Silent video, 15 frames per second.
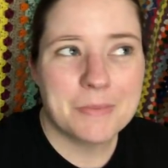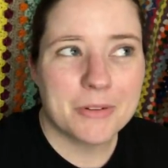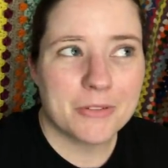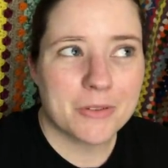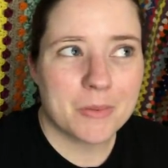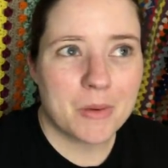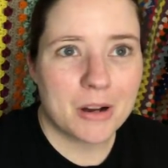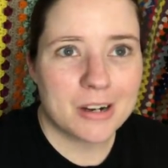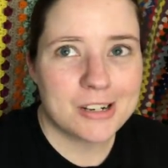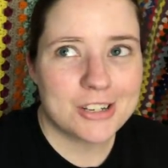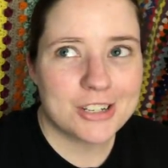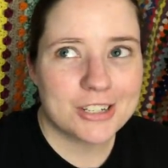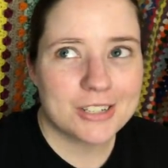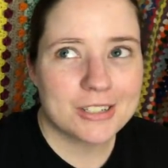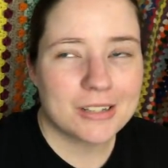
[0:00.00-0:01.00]
before
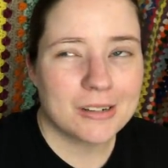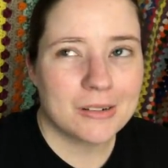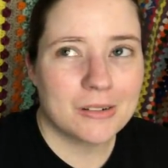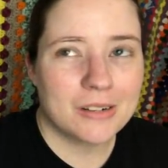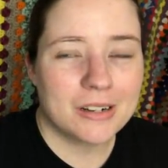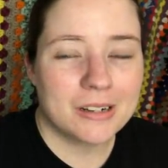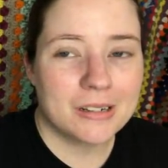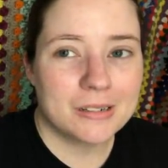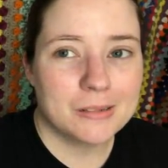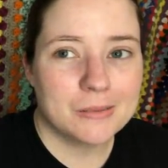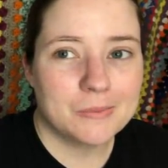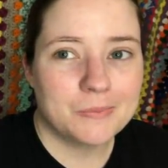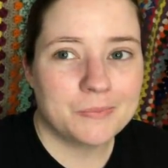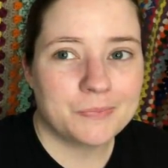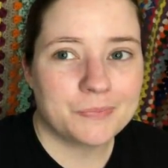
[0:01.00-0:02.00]
March. So uh,
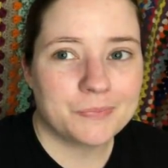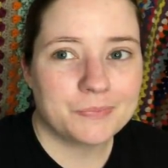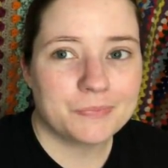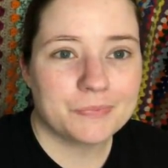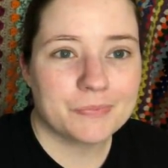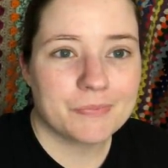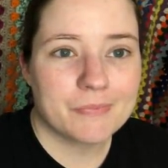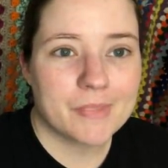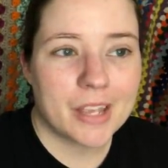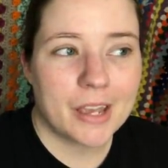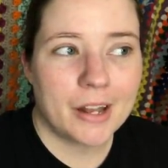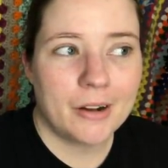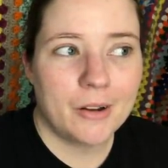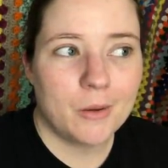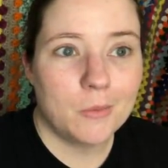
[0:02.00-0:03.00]

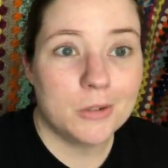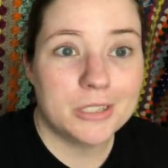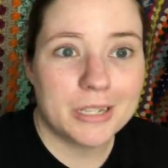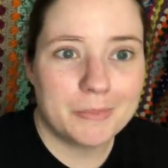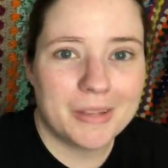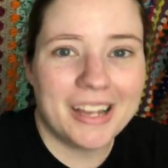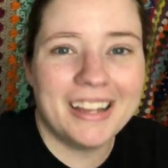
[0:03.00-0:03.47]
I don't know. We'll see.